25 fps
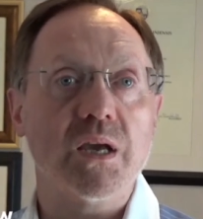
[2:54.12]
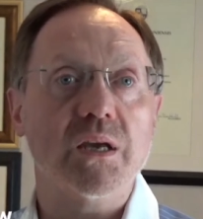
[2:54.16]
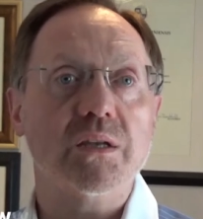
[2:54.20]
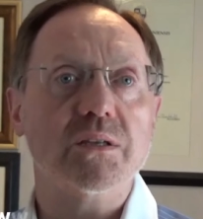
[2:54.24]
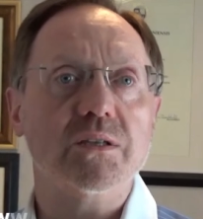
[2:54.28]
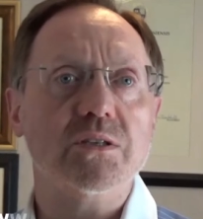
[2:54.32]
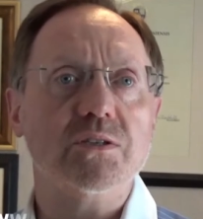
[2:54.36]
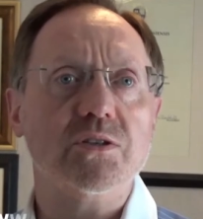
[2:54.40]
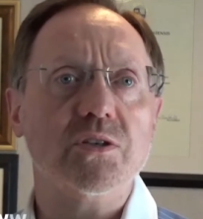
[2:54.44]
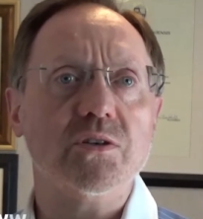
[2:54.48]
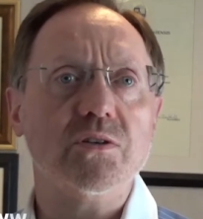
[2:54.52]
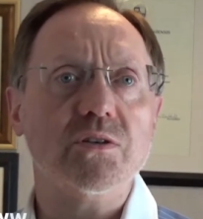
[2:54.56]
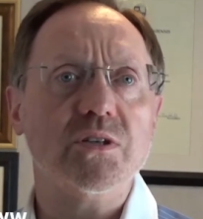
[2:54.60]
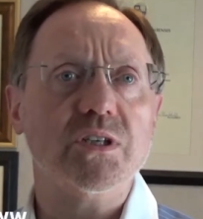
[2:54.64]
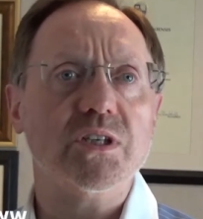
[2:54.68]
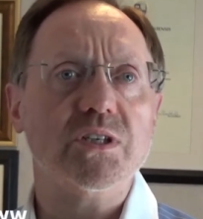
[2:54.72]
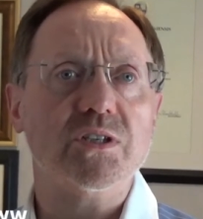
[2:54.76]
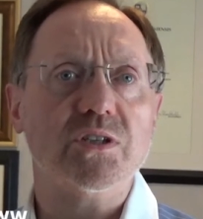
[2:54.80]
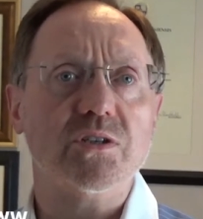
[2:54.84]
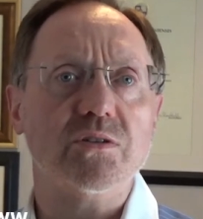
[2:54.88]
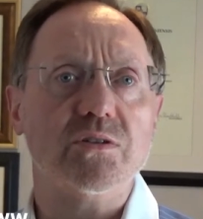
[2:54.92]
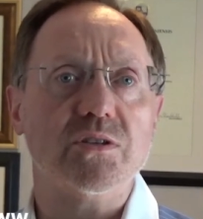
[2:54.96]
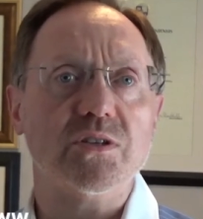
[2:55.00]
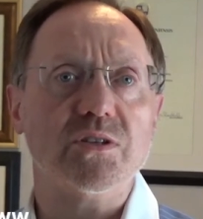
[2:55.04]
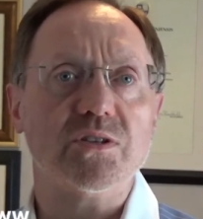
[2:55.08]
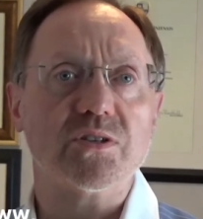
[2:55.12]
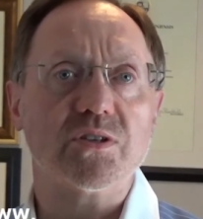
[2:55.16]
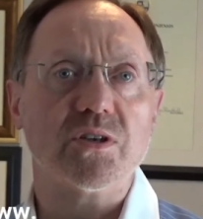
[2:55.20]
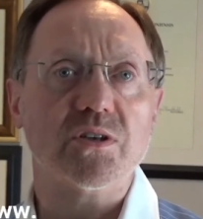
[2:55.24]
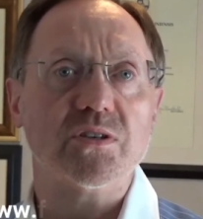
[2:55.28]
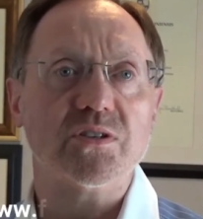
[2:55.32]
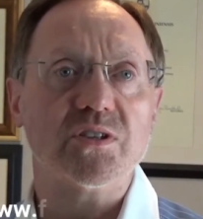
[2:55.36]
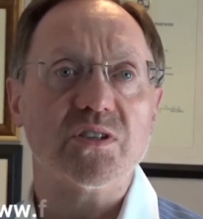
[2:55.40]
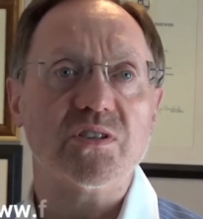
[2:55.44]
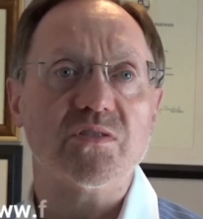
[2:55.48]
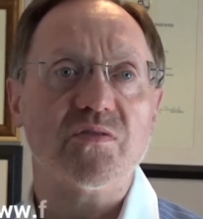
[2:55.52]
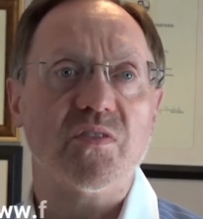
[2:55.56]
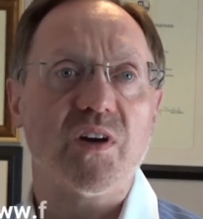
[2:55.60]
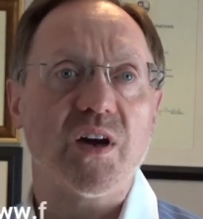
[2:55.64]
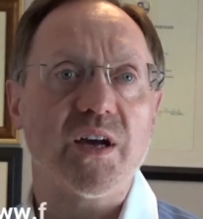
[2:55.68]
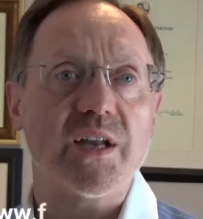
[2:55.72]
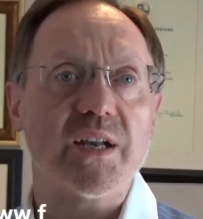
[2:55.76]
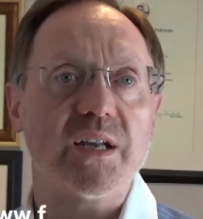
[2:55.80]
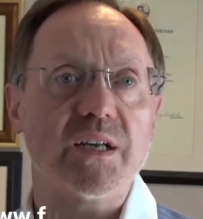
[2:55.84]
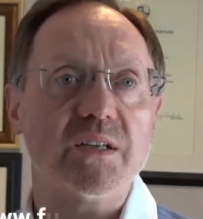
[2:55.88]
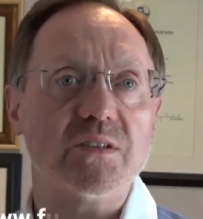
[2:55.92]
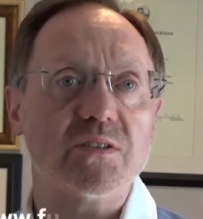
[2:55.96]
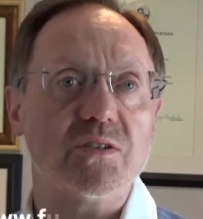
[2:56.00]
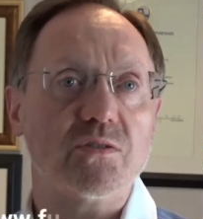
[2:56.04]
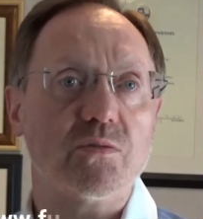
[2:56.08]
The third issue to discuss is
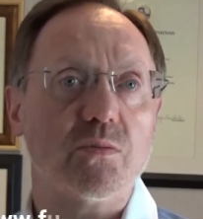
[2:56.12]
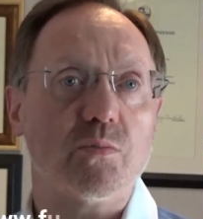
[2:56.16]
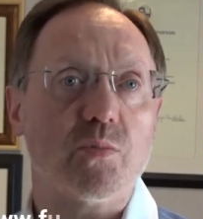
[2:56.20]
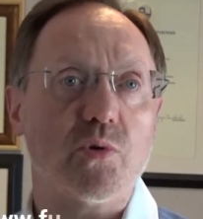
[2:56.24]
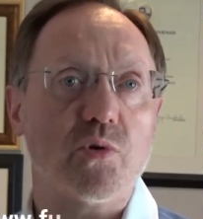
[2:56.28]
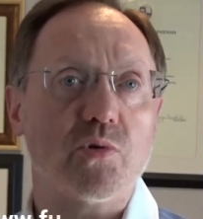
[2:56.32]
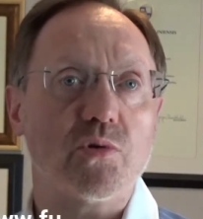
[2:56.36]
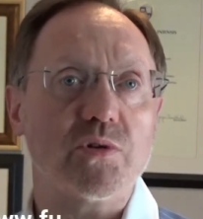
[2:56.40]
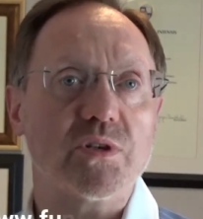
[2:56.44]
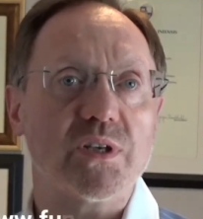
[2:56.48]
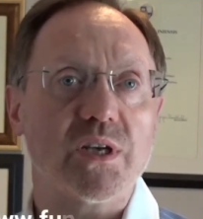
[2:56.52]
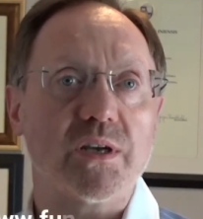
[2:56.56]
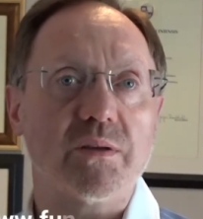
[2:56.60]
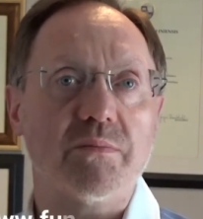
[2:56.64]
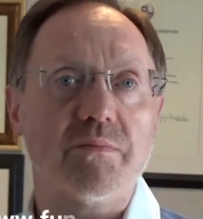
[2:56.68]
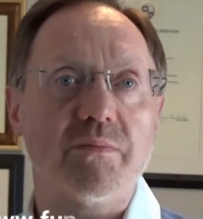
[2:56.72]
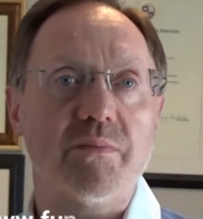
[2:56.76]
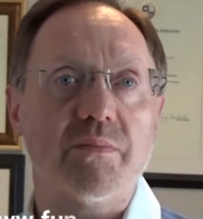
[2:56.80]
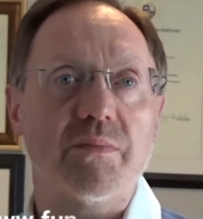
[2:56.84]
finance and reporting.